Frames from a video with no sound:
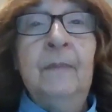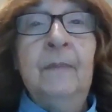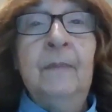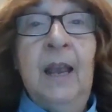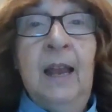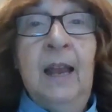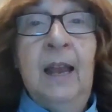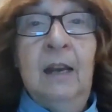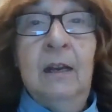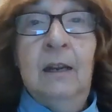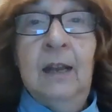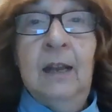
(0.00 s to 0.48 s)

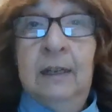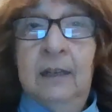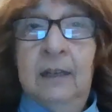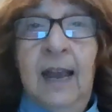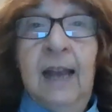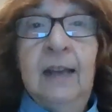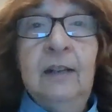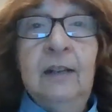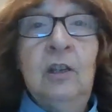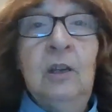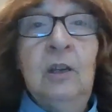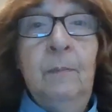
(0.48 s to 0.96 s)
And
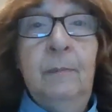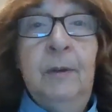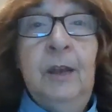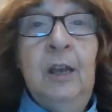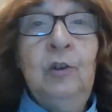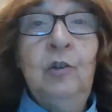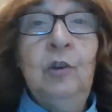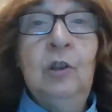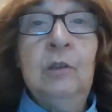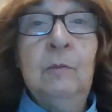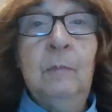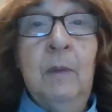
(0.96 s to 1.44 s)
ataxia
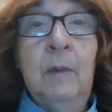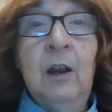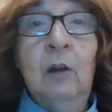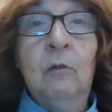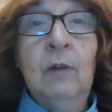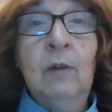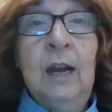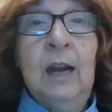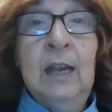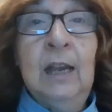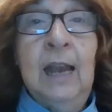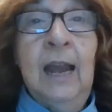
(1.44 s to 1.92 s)
patients may
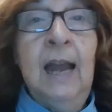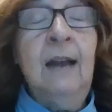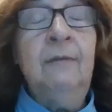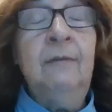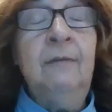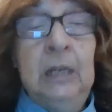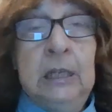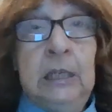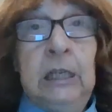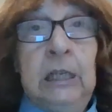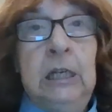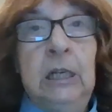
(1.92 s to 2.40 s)
already
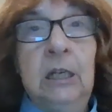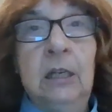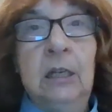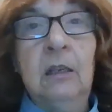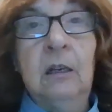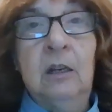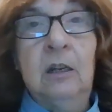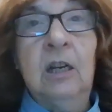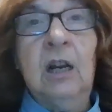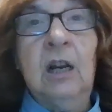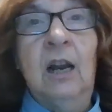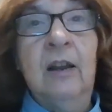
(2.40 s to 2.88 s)
have
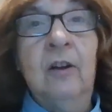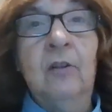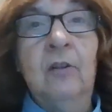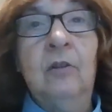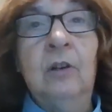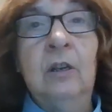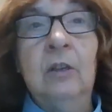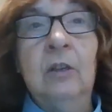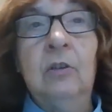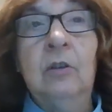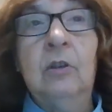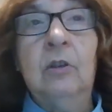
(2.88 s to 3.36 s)
dizziness and
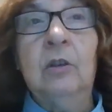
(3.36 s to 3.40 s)
tiredness.